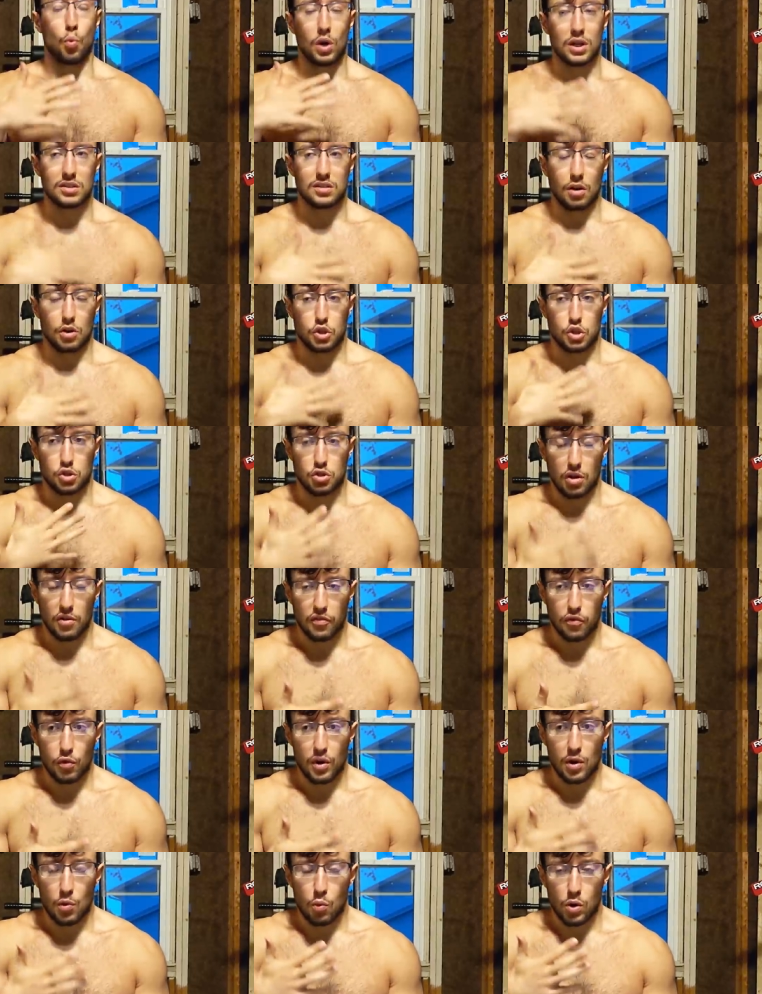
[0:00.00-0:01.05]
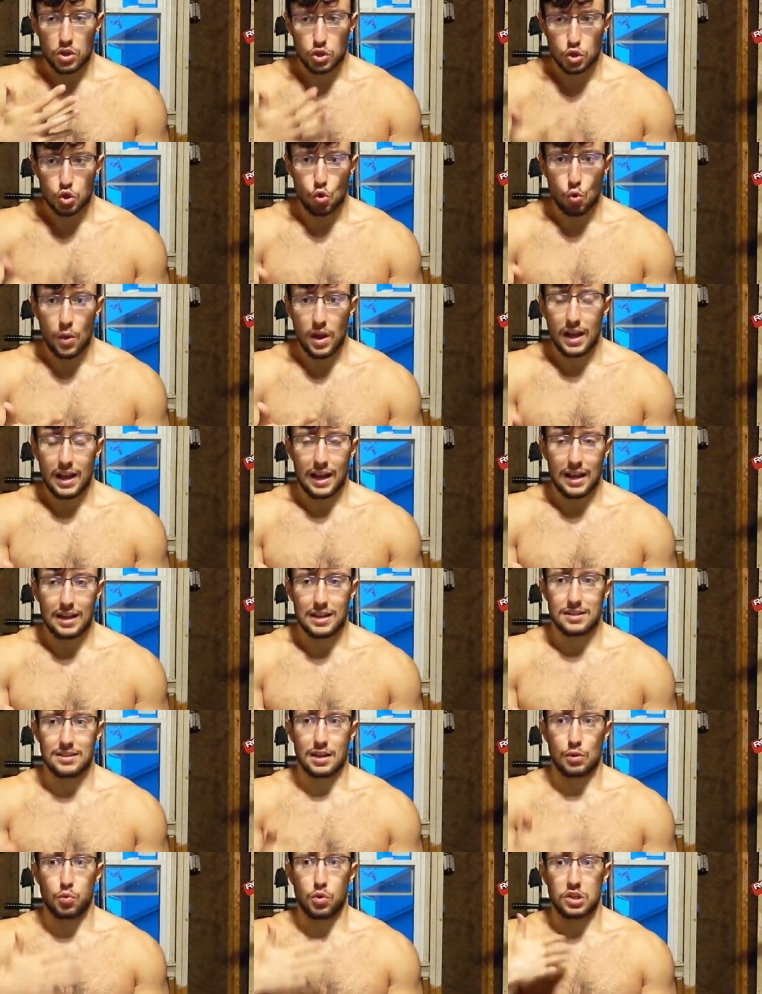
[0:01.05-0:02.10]
what their suffering was doing
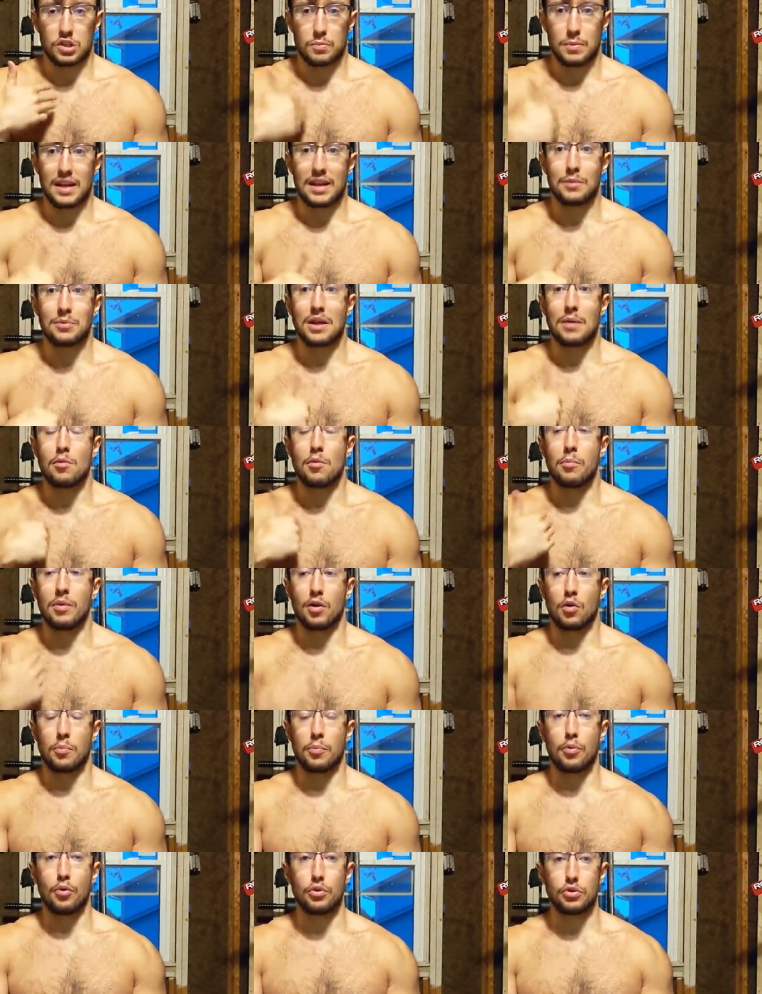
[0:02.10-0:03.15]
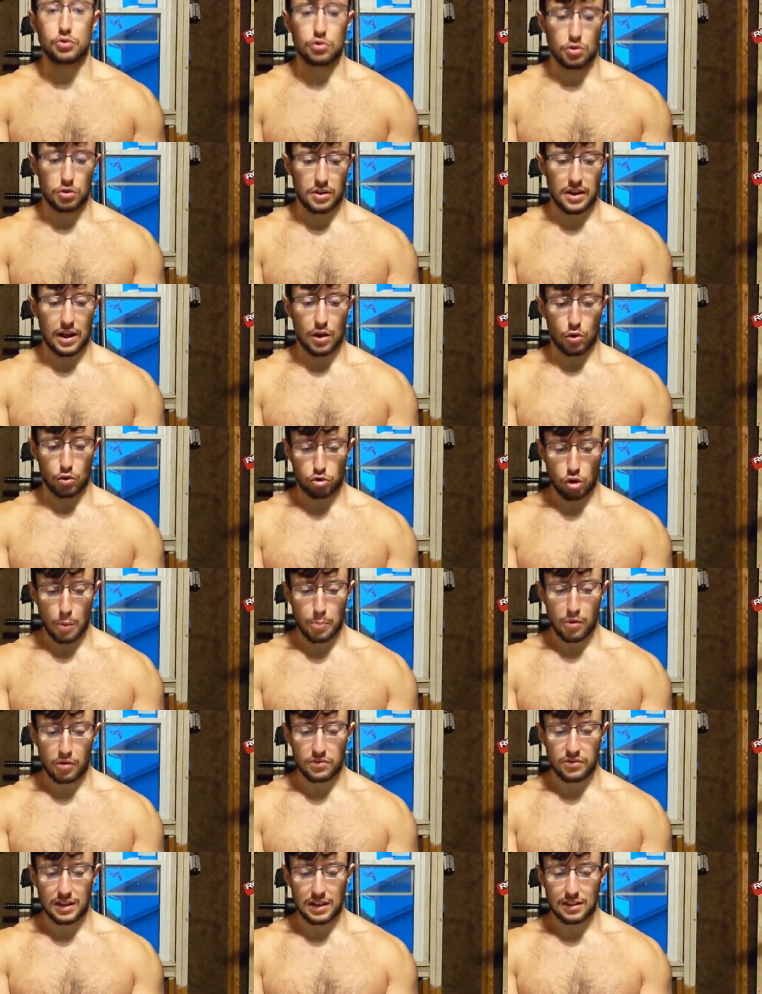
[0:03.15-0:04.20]
is it was making them a better person. And on top
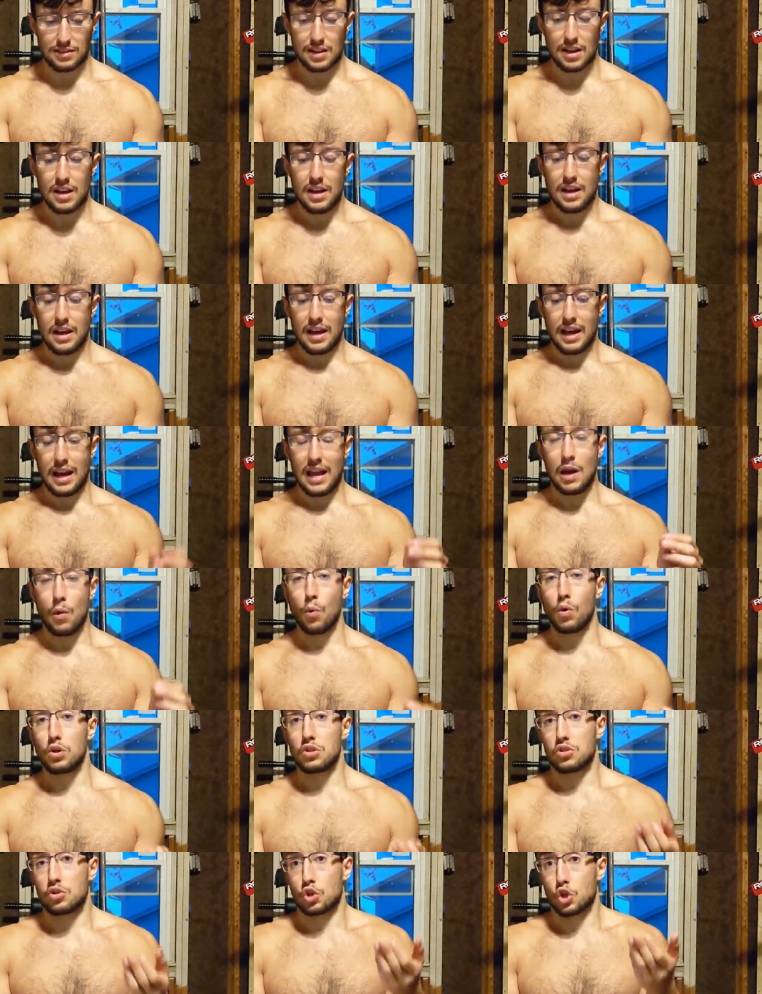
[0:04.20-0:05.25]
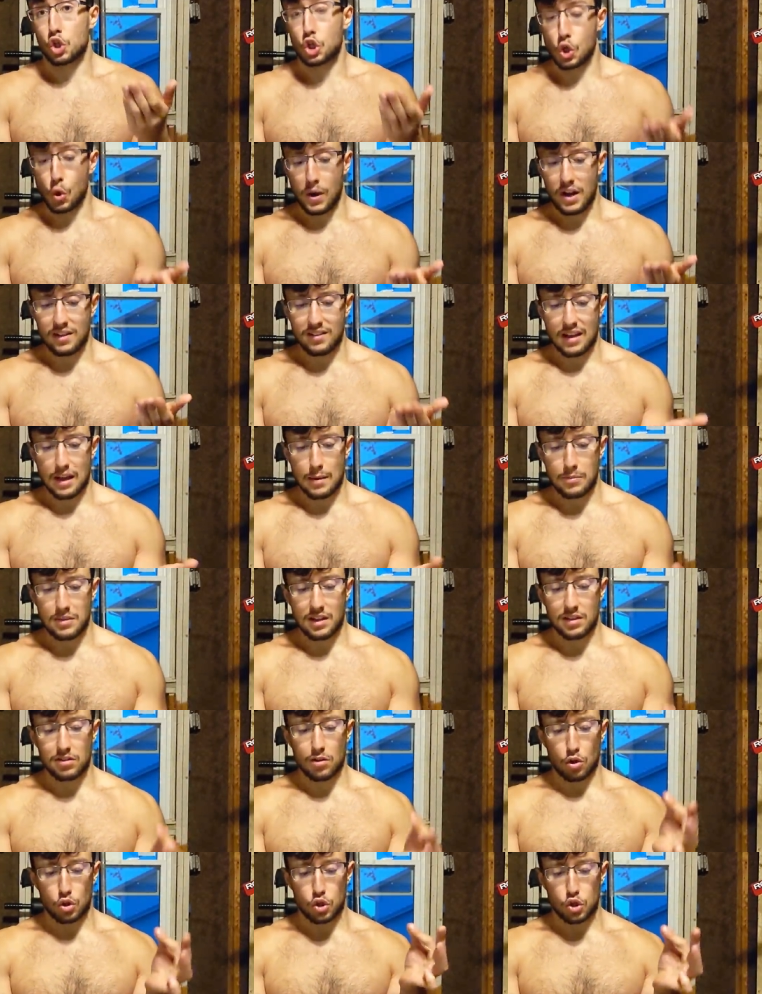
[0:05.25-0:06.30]
of that, it was showing them
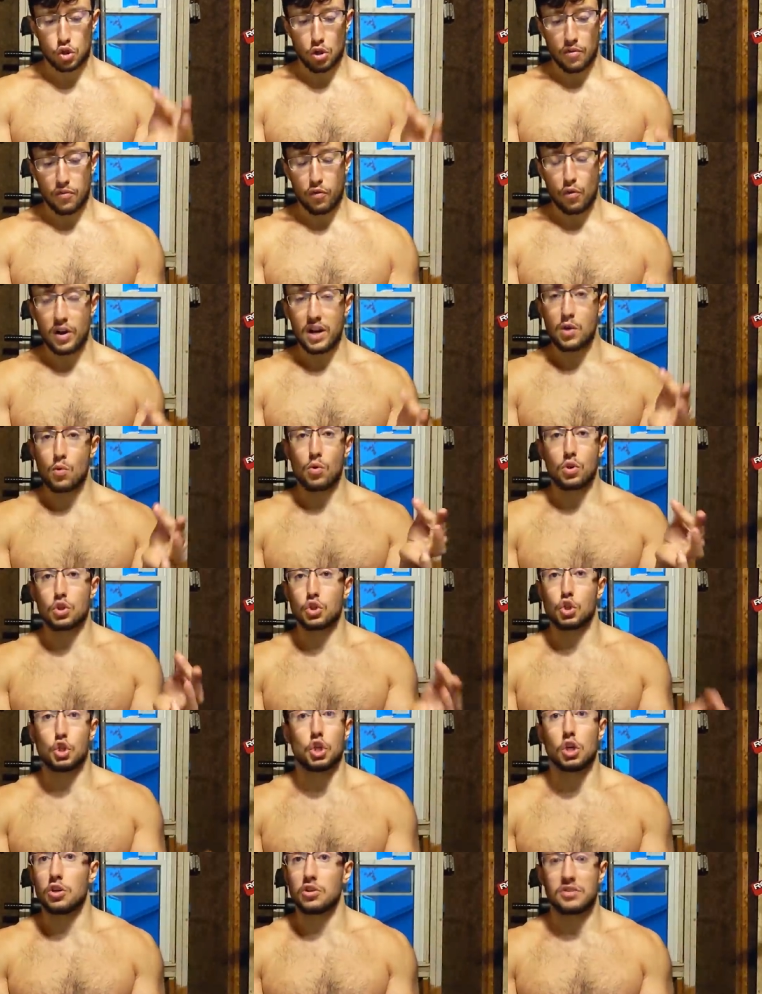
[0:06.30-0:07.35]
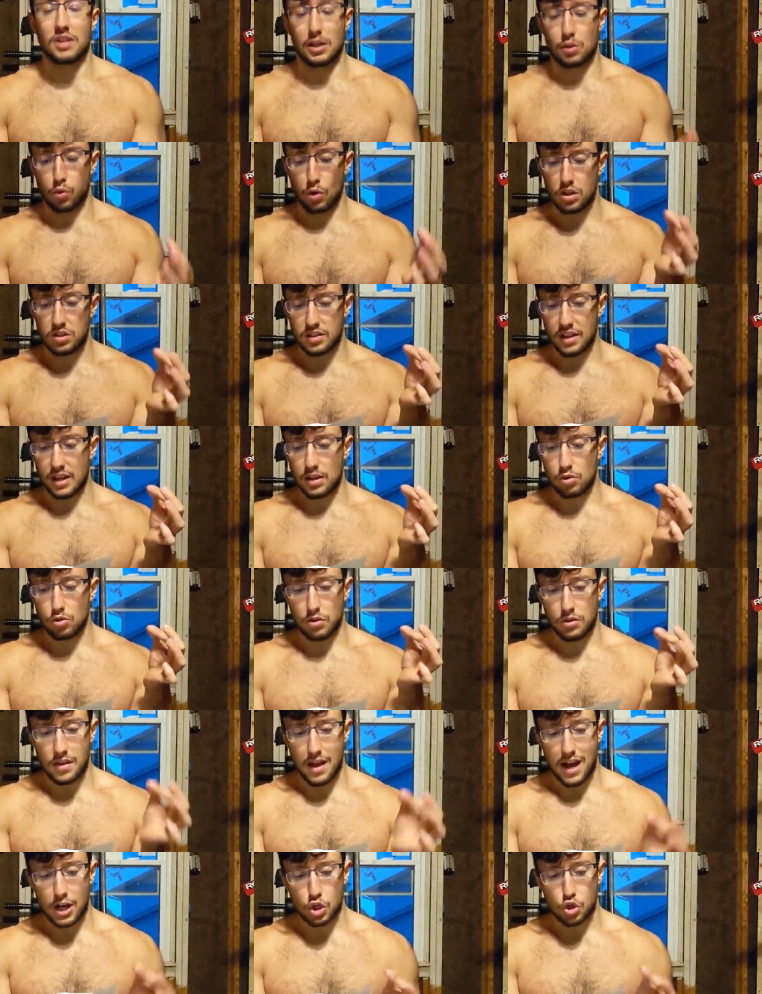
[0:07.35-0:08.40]
that their suffering was just. It was in the
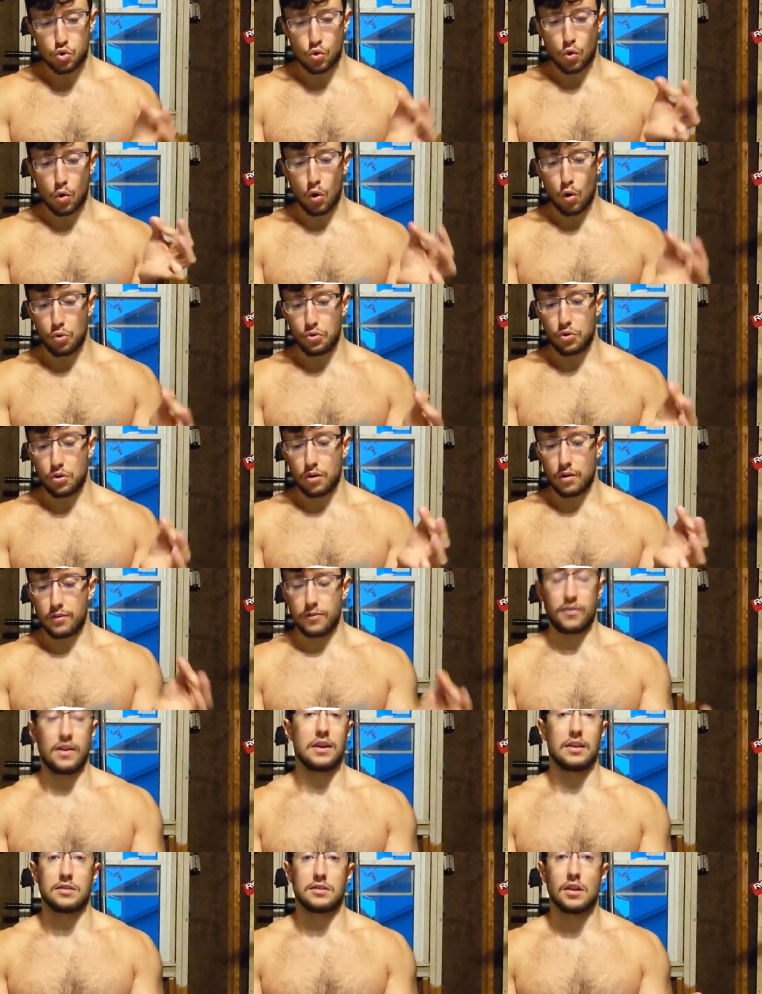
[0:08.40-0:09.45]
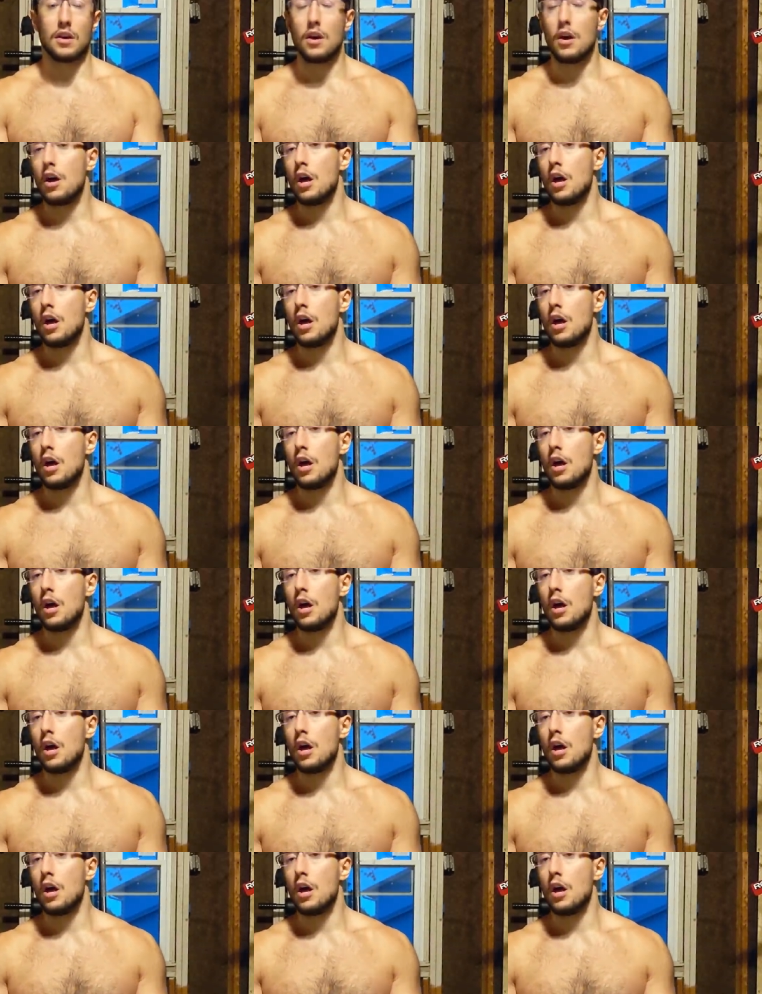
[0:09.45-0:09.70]
natural order of things.